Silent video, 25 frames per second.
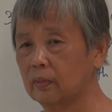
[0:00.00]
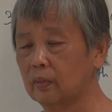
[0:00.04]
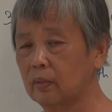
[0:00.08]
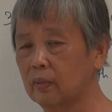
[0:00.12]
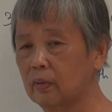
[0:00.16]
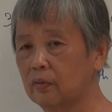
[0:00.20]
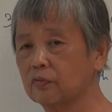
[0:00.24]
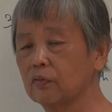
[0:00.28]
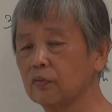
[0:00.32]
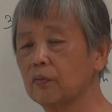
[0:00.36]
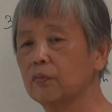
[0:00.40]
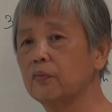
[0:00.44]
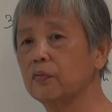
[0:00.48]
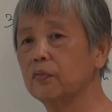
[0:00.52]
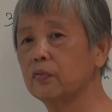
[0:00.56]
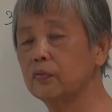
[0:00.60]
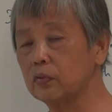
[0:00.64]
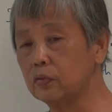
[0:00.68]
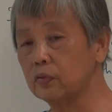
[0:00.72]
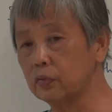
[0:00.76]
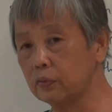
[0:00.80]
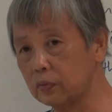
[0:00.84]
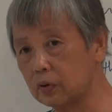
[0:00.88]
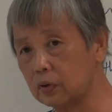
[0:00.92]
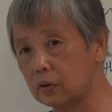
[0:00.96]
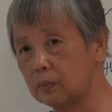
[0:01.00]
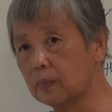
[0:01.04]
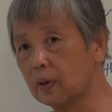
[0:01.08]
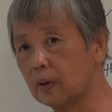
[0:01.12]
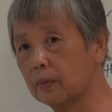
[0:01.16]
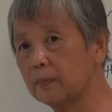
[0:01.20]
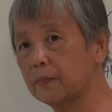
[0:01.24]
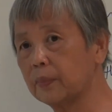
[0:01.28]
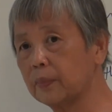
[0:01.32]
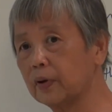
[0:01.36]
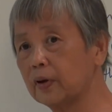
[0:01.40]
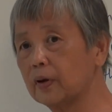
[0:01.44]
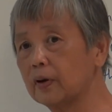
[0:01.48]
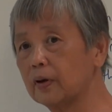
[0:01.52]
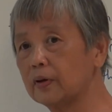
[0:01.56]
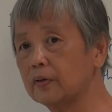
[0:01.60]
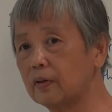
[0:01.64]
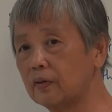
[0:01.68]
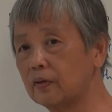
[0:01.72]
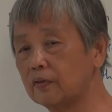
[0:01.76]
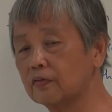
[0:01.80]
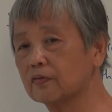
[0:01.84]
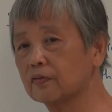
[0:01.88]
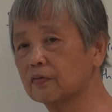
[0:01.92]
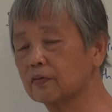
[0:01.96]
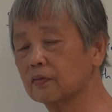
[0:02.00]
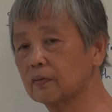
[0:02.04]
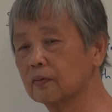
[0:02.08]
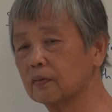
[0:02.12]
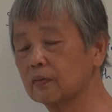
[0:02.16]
So you remember this.